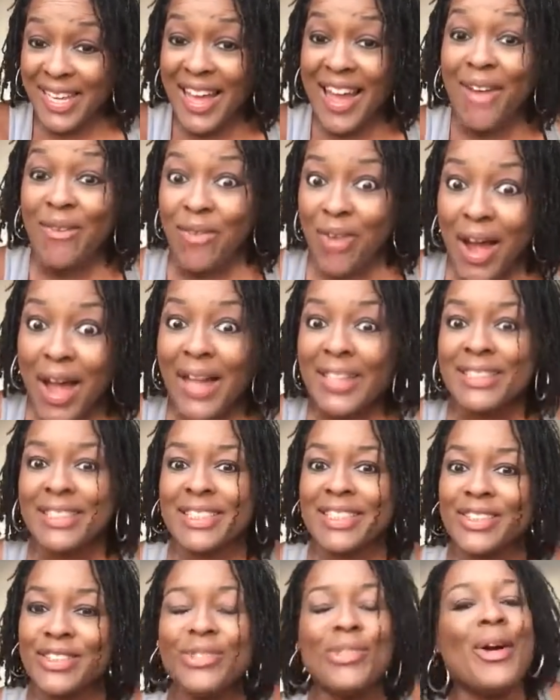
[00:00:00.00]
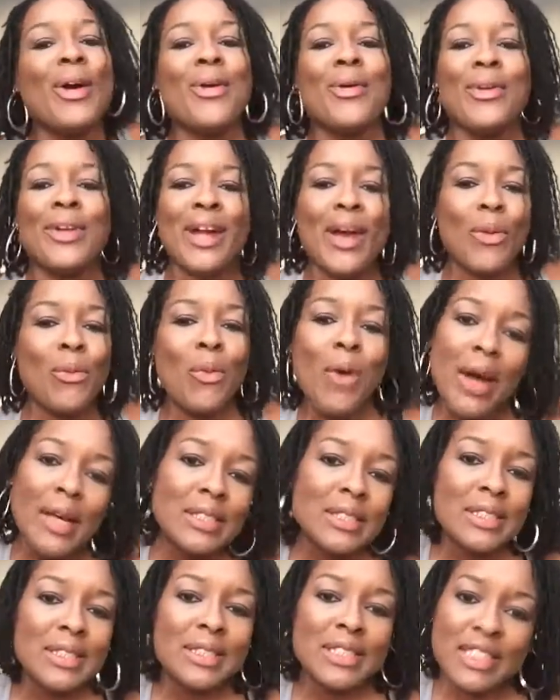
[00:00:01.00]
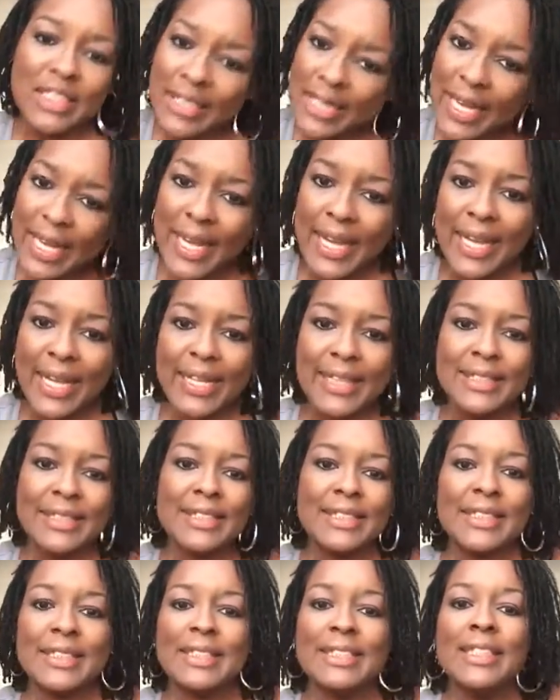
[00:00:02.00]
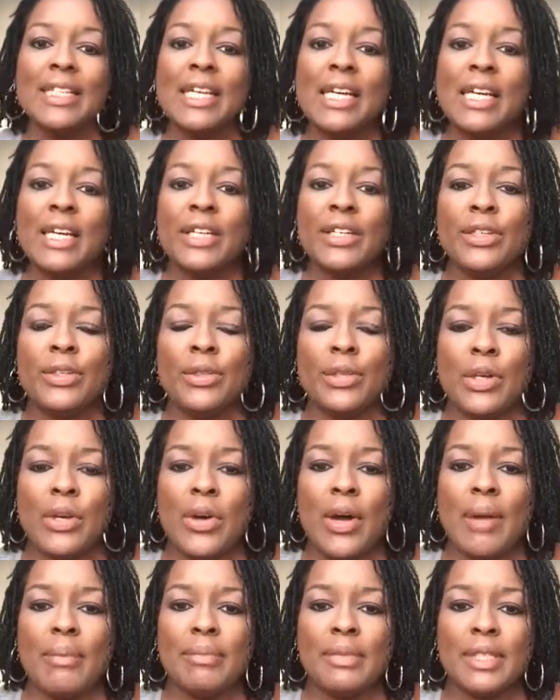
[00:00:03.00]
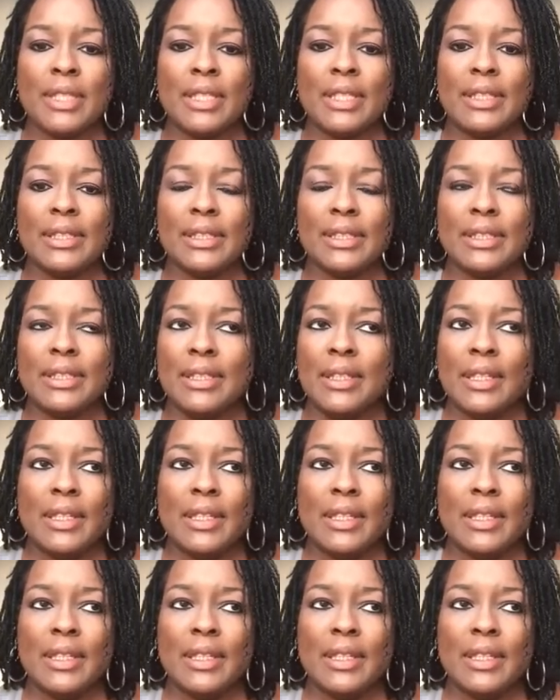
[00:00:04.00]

I watch it grow and I watch it change. And, you know, I'm just,